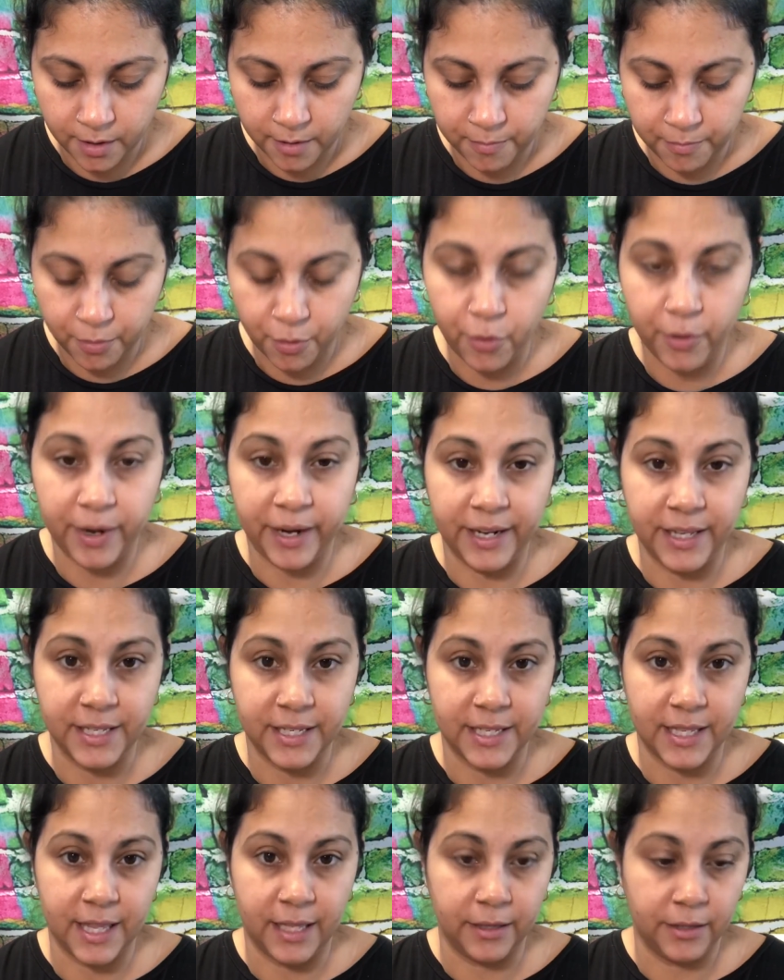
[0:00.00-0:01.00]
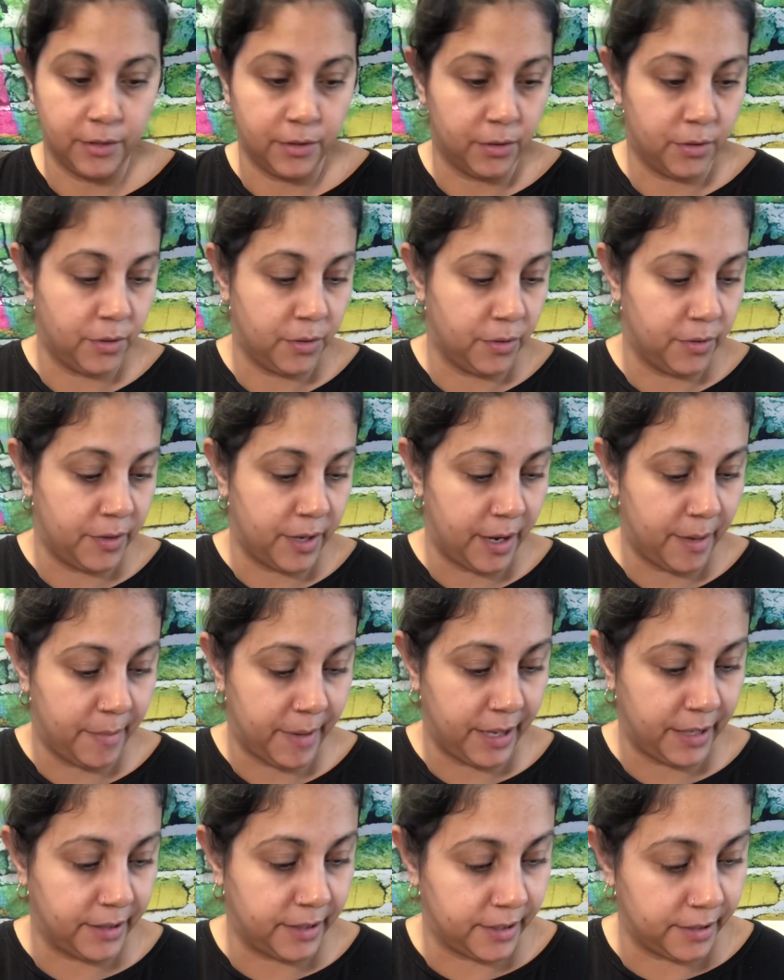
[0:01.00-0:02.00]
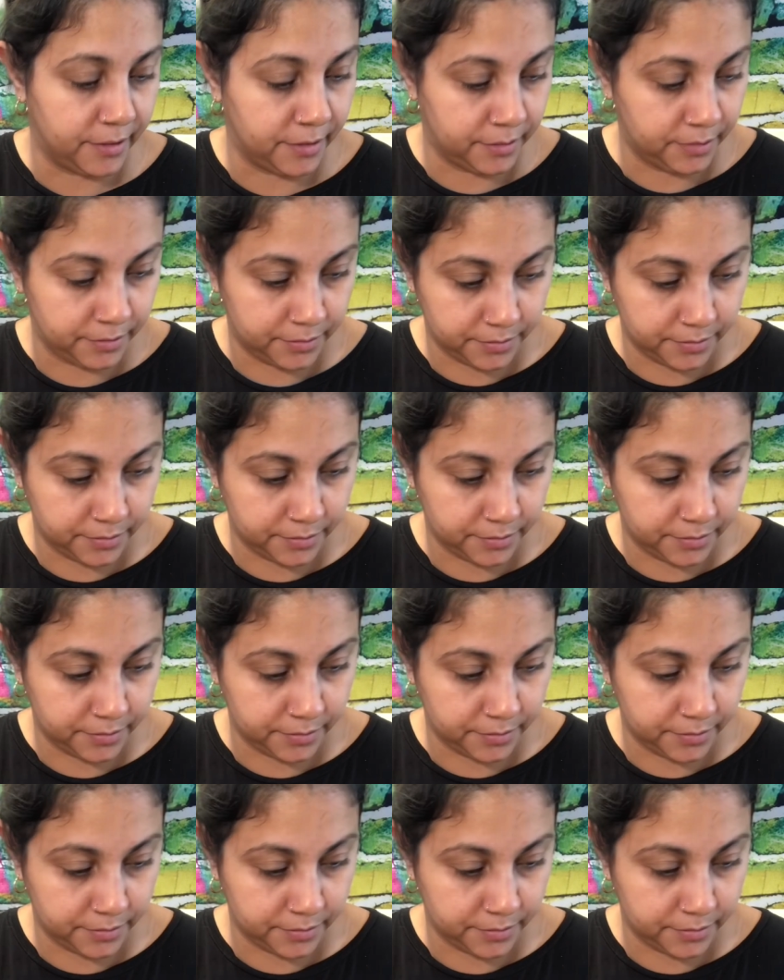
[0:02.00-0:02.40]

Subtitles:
pour it into that little hole that I made there.